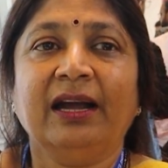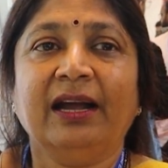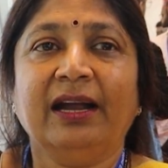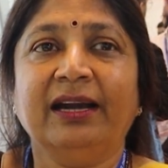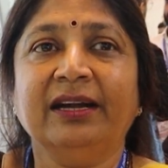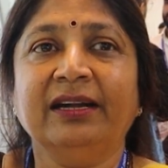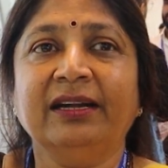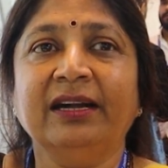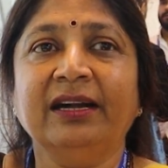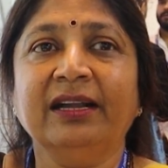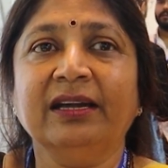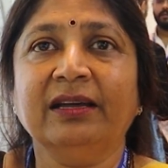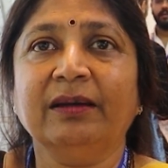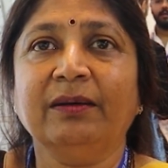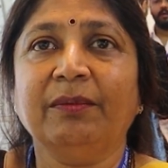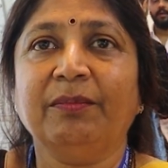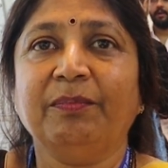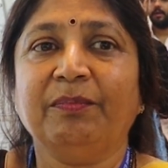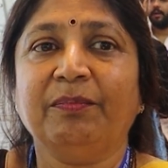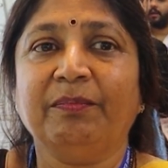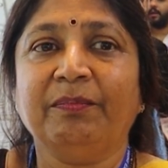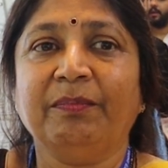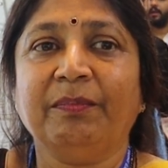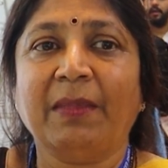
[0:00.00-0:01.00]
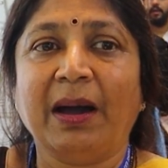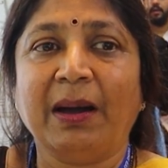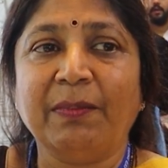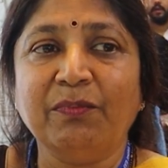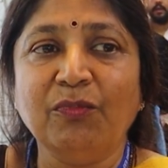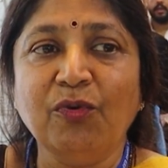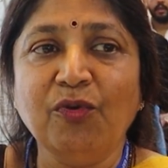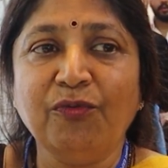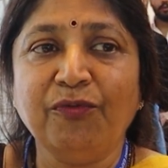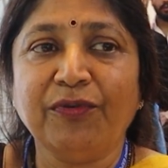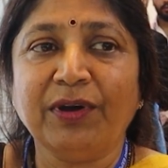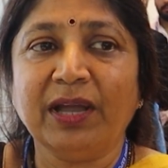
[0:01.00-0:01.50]
And
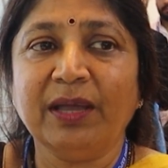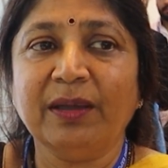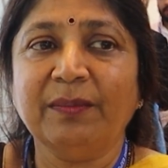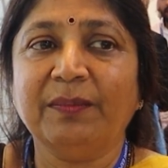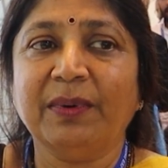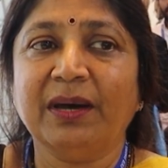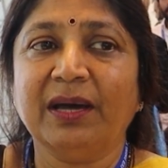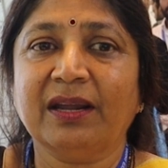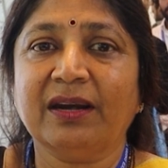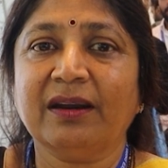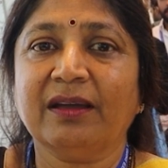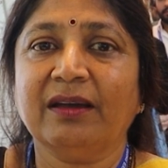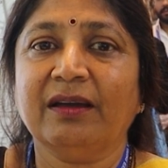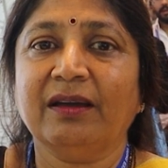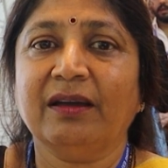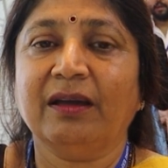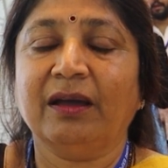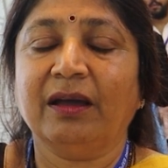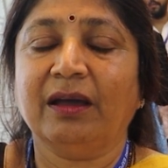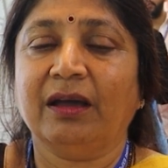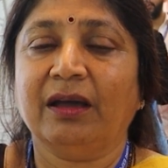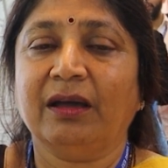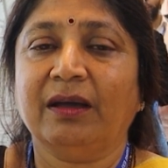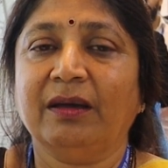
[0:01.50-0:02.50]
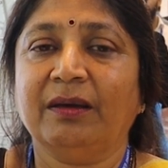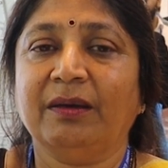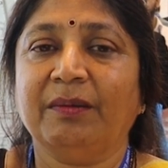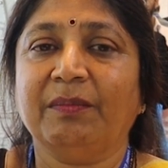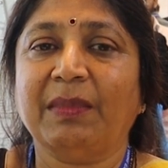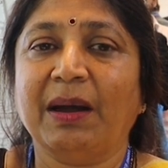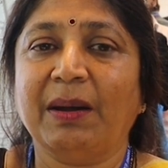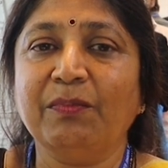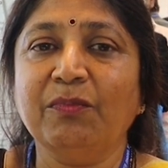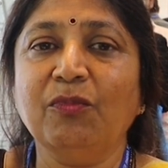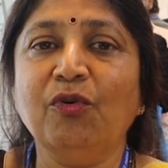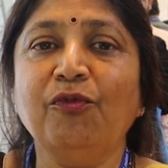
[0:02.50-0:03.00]
bamboo
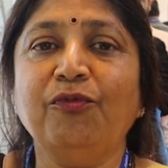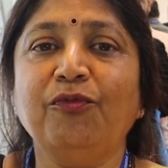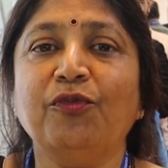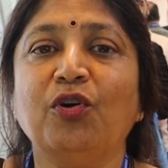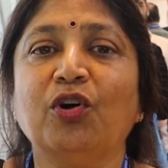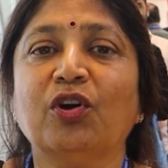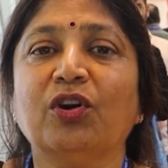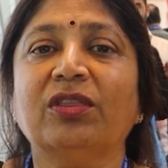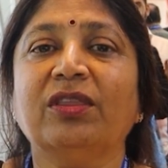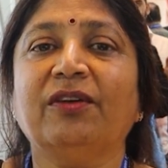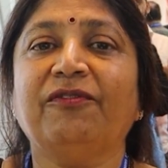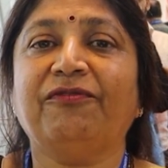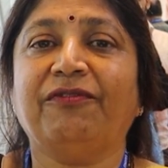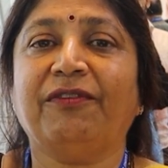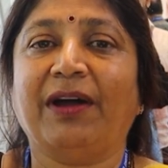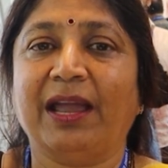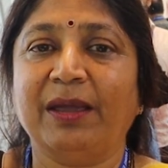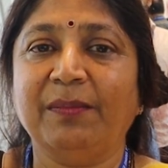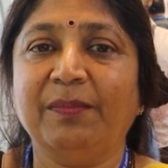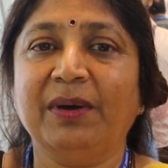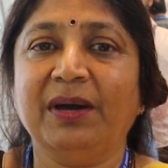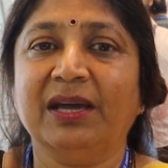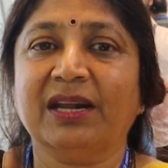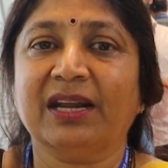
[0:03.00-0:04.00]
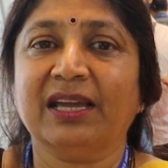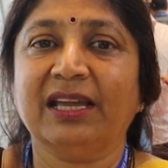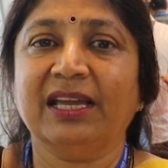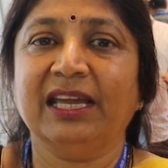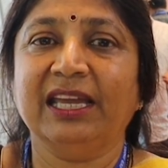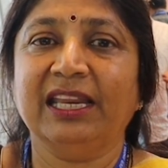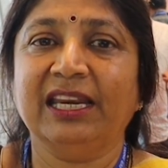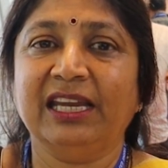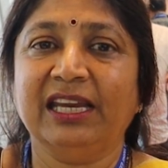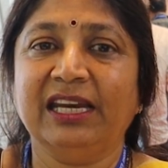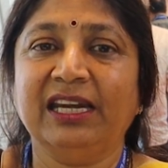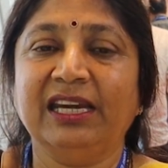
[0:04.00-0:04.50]
for the fiber
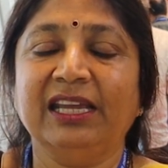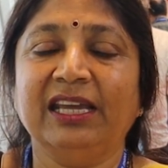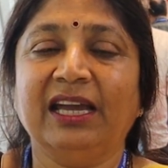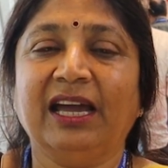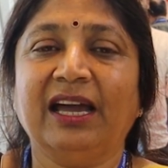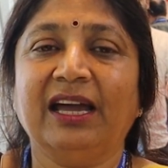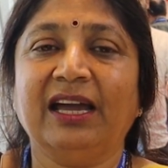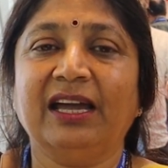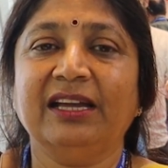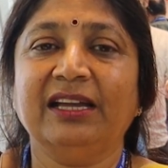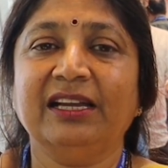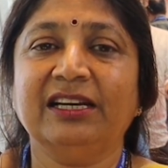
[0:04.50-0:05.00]
in India,